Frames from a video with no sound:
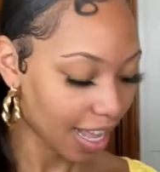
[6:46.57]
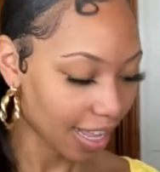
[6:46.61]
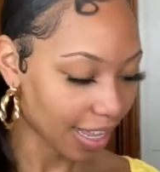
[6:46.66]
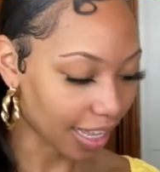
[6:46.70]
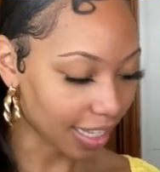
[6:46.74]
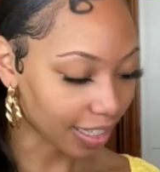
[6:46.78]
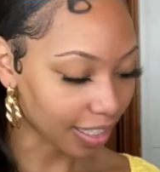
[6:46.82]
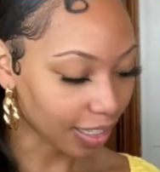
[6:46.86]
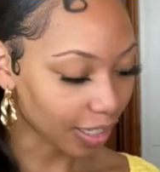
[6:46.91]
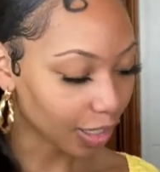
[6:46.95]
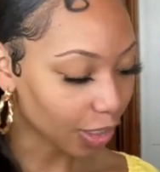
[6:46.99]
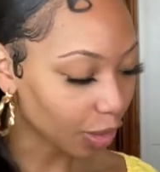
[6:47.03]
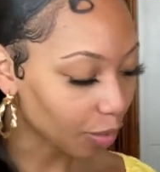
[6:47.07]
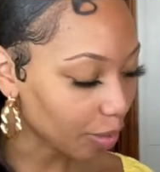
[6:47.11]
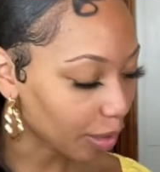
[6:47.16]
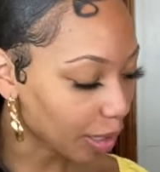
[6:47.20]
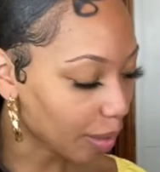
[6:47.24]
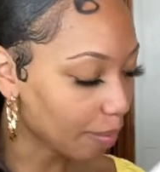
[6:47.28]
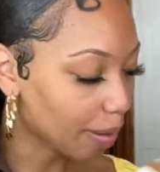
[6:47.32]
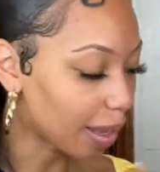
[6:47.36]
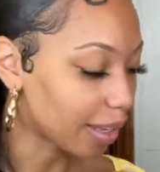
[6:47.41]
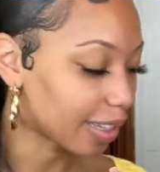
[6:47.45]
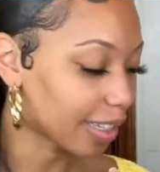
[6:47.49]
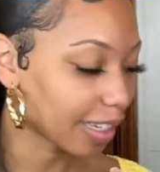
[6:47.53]
That's a little bit
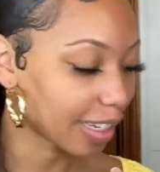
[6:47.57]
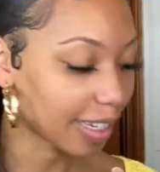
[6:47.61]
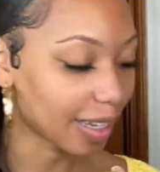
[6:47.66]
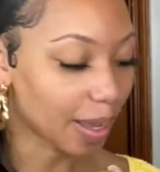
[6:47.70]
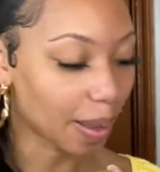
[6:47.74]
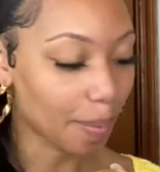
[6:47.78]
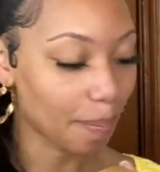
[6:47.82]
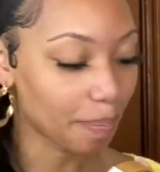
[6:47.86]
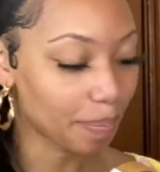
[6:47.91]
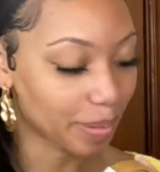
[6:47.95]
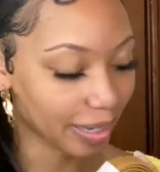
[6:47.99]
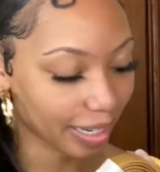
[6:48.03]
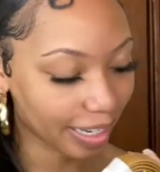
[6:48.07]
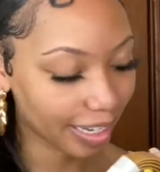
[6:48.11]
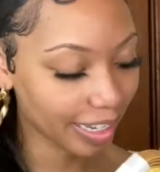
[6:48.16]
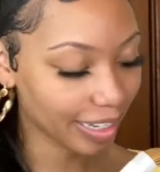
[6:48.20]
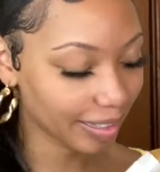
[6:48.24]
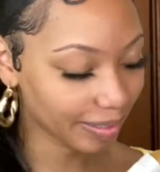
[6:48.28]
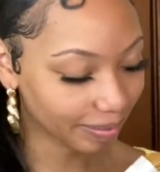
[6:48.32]
about the company.